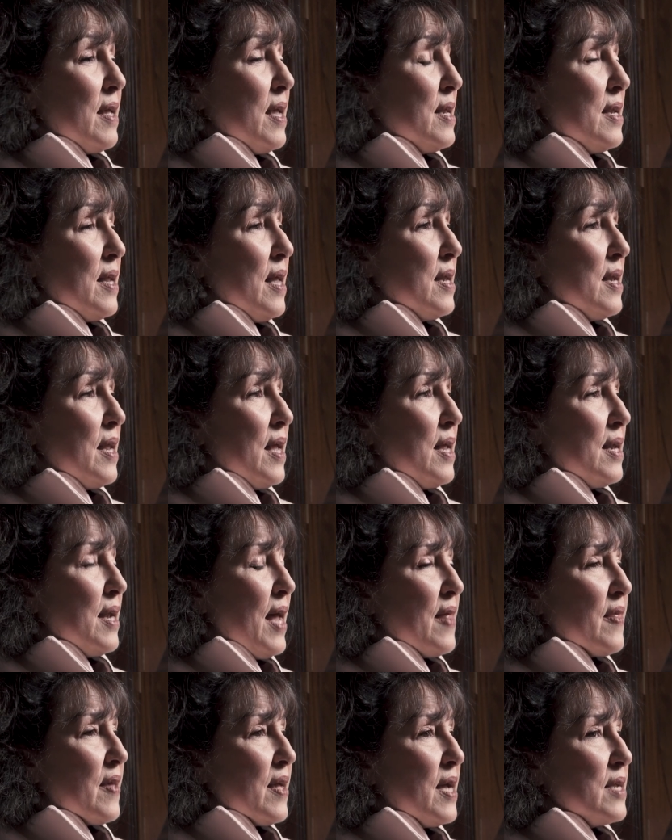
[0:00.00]
in
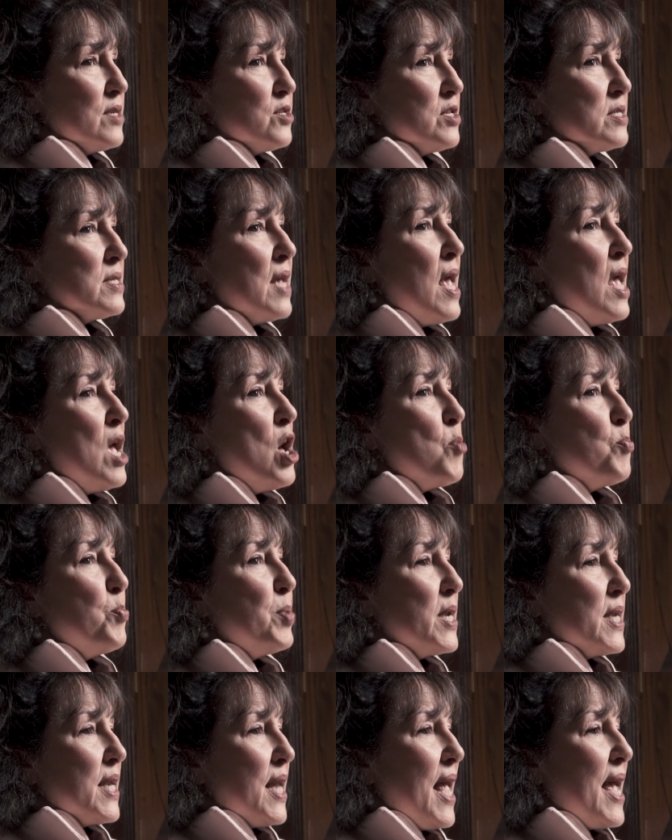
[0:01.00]
other countries, but
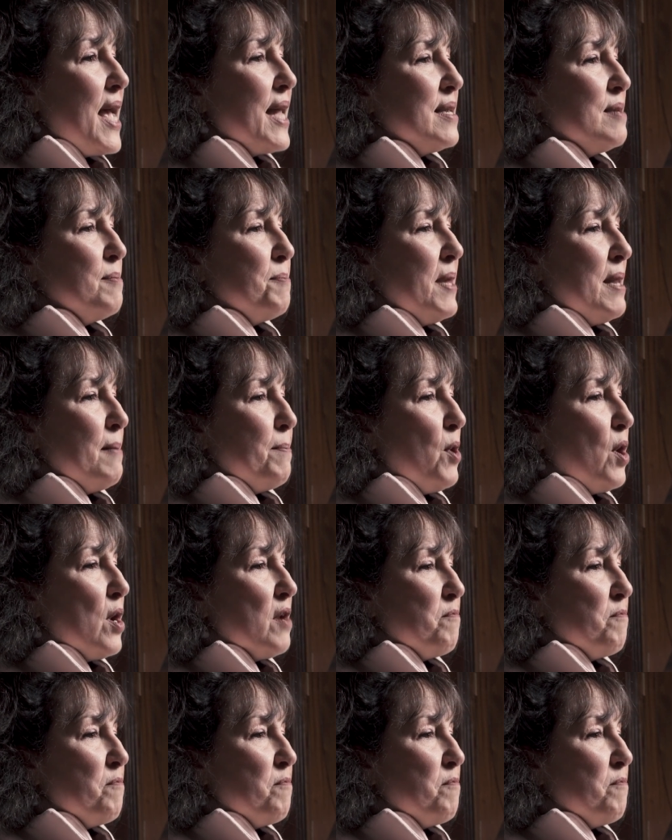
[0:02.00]
it hadn't been part